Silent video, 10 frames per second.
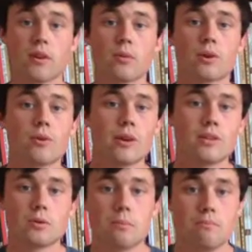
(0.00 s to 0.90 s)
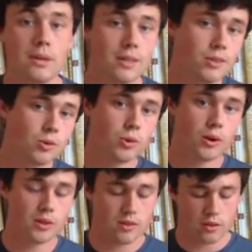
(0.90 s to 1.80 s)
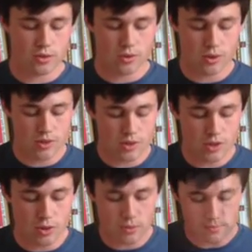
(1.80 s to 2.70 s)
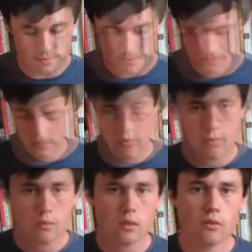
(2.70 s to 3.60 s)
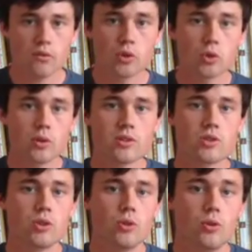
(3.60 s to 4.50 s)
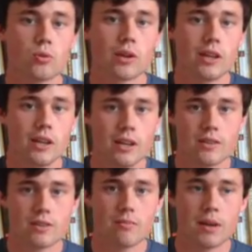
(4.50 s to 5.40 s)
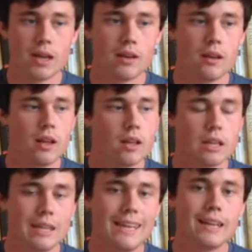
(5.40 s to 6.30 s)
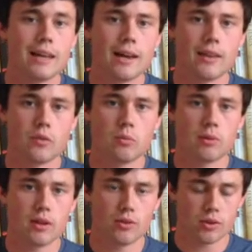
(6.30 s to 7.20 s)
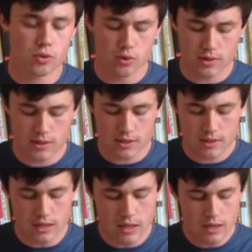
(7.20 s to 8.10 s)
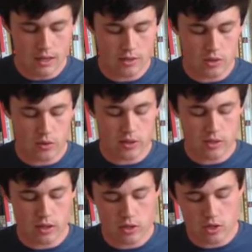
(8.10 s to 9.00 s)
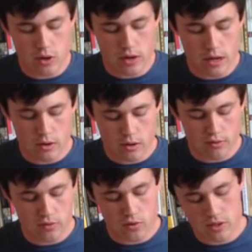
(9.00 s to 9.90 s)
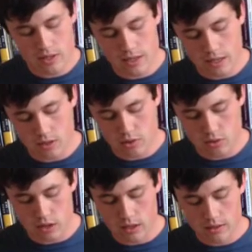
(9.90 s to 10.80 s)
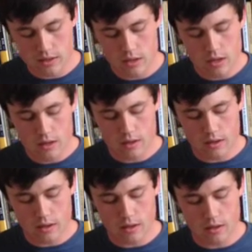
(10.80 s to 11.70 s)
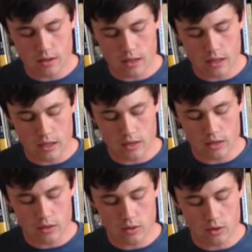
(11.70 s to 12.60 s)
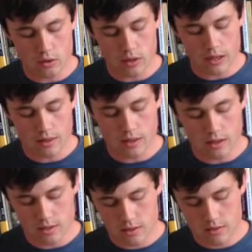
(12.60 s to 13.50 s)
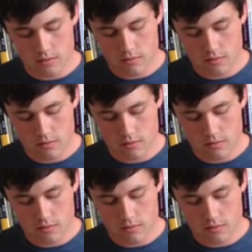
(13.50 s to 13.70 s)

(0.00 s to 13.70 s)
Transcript: there, we're going into a big chorus on chorus 2. For chorus 2, we're going to get into the main lead line that we play on the choruses. And so it's going to start out on the 1st and 2nd strings, and it'll go like this.